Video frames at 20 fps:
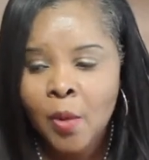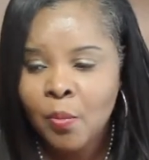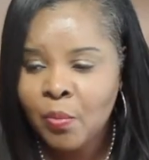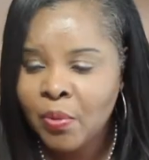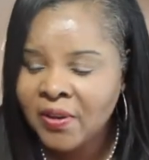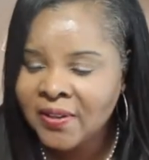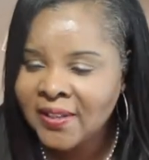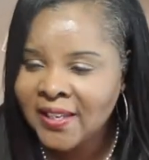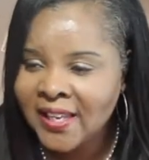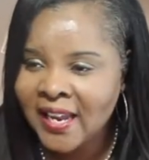
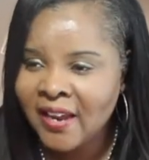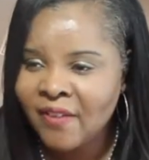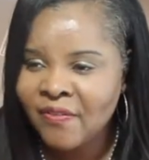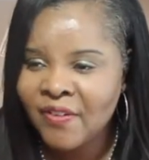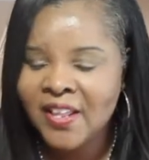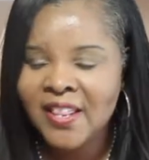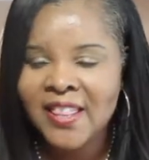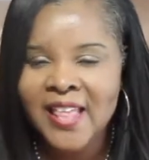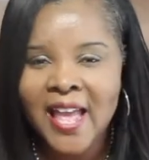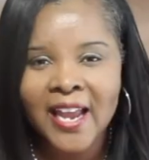
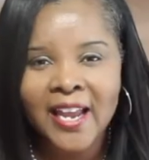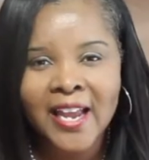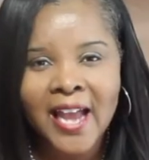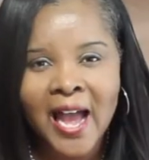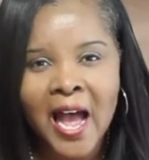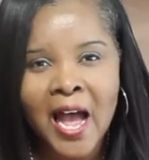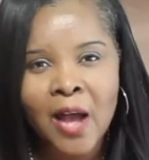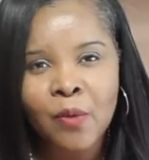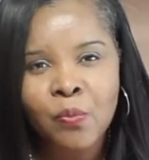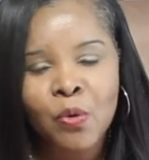believing that
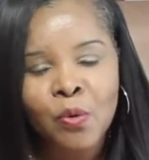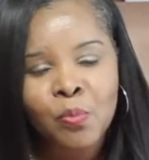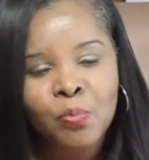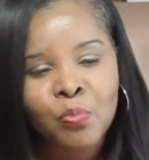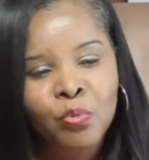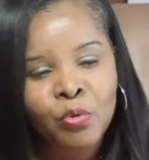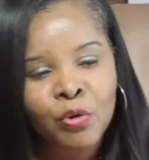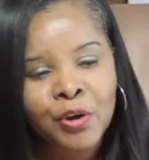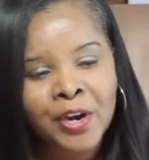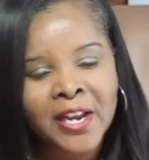God will
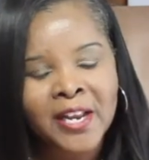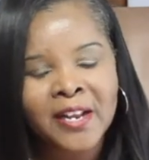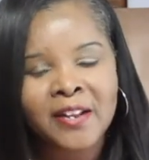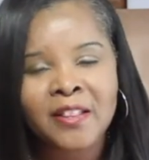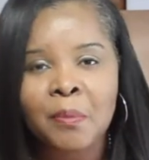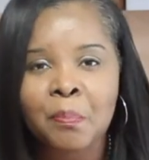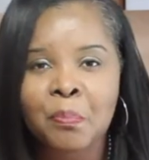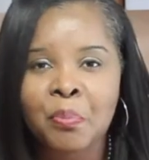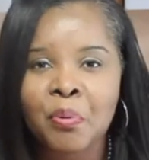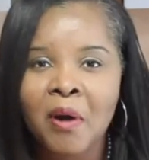bring
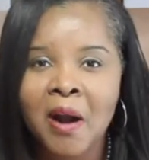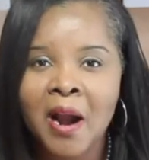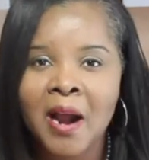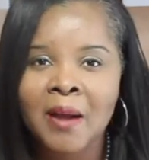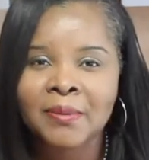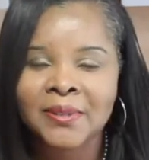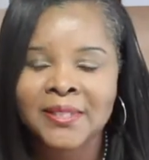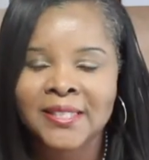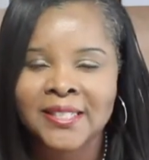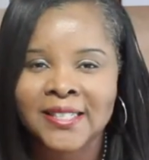the
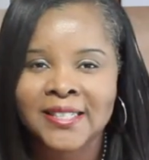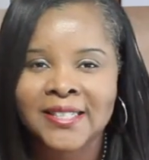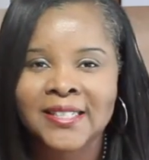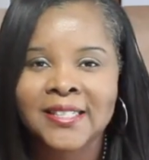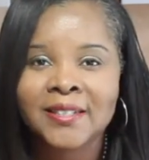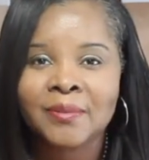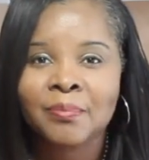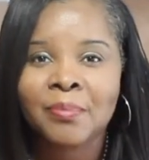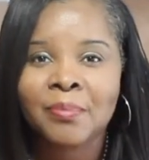promises to